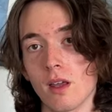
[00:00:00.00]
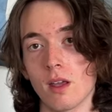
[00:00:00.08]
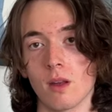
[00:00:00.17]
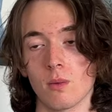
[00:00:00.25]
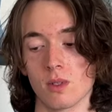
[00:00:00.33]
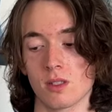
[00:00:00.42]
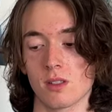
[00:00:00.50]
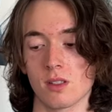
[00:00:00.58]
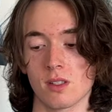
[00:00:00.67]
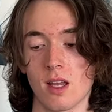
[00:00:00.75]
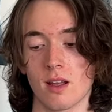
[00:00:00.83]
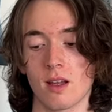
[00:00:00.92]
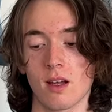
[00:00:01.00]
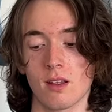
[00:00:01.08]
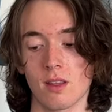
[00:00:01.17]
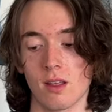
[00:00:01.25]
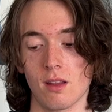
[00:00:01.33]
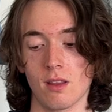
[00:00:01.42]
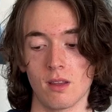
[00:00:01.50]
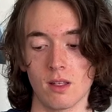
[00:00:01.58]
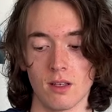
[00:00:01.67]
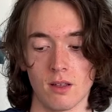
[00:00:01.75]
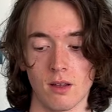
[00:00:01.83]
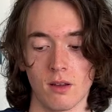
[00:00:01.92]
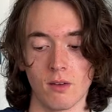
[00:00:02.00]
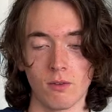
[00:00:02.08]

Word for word: and what's the stack height in the